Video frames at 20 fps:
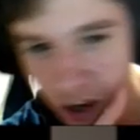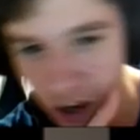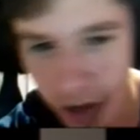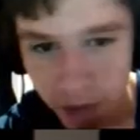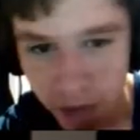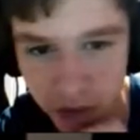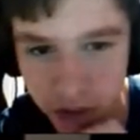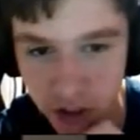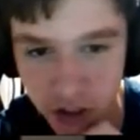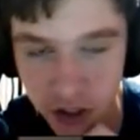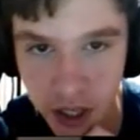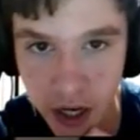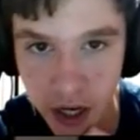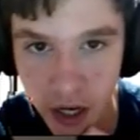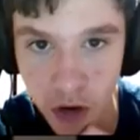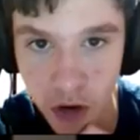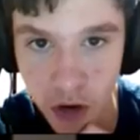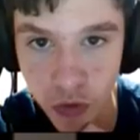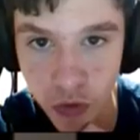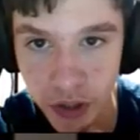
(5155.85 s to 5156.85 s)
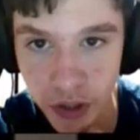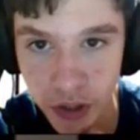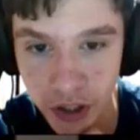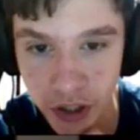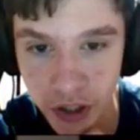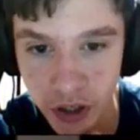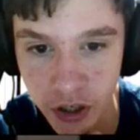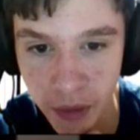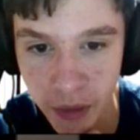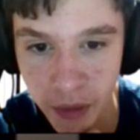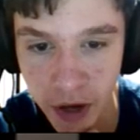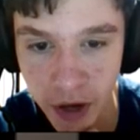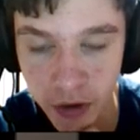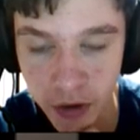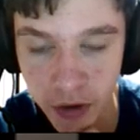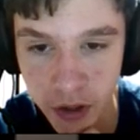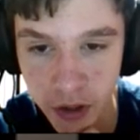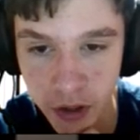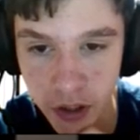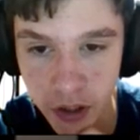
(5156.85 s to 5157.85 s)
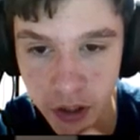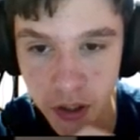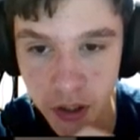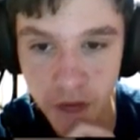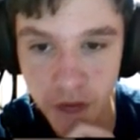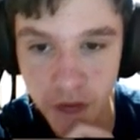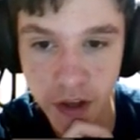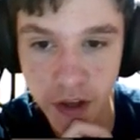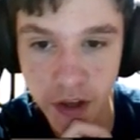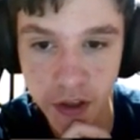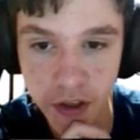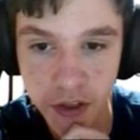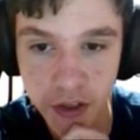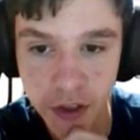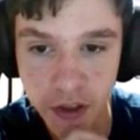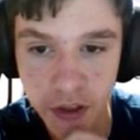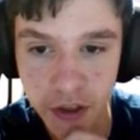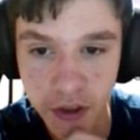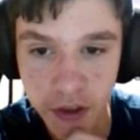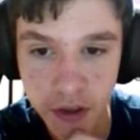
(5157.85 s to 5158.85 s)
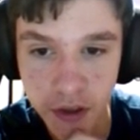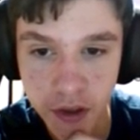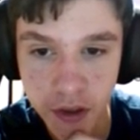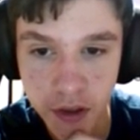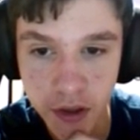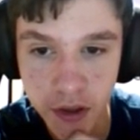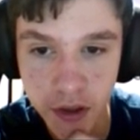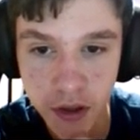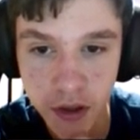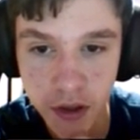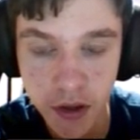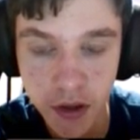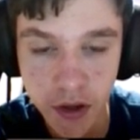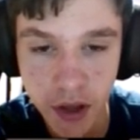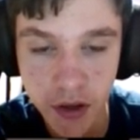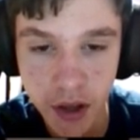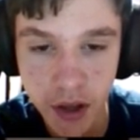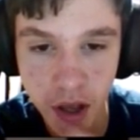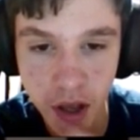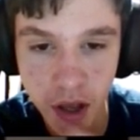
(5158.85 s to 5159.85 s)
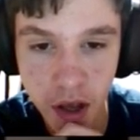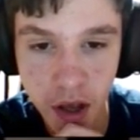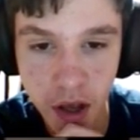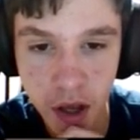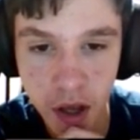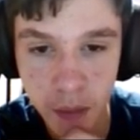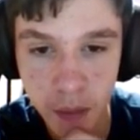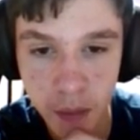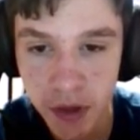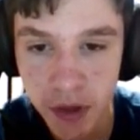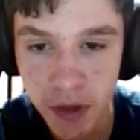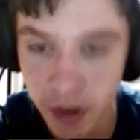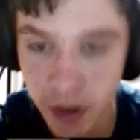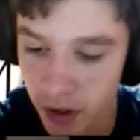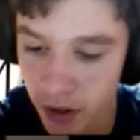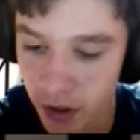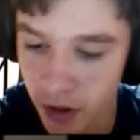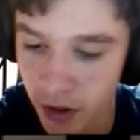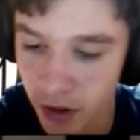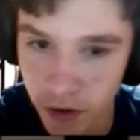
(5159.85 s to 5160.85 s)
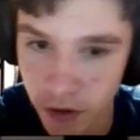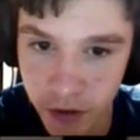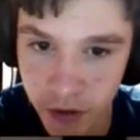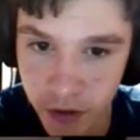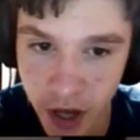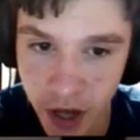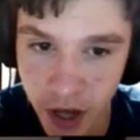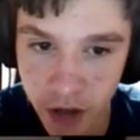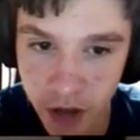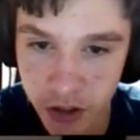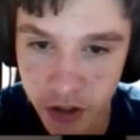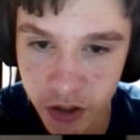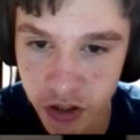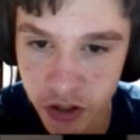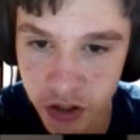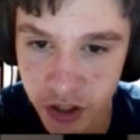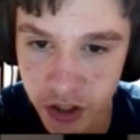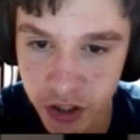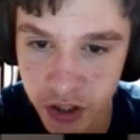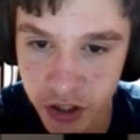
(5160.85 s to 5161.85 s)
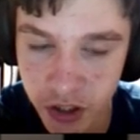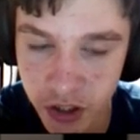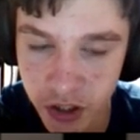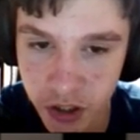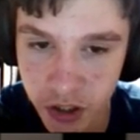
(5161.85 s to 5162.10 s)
him to, like, a really good amount of health. Um, for now, let's just